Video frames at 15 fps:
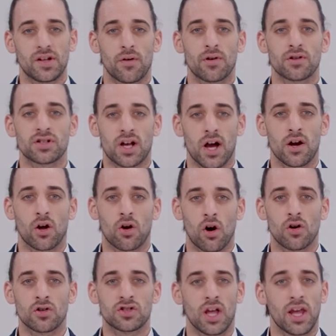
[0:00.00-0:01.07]
errors can
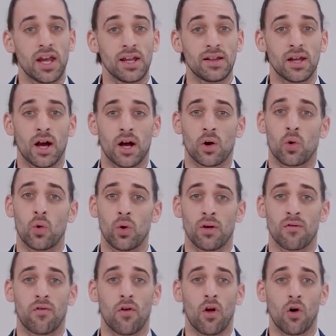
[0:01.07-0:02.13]
cause the heating and
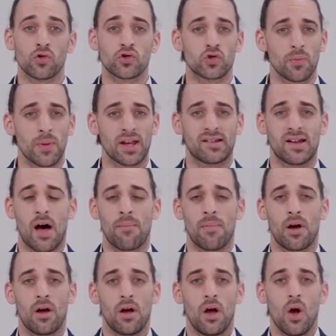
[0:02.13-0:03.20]
cooling flows to mix up,
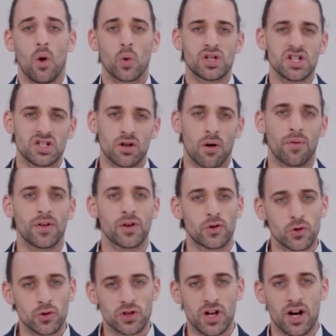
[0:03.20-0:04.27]
which is something
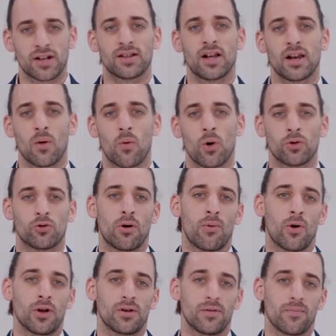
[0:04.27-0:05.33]
you certainly want to avoid.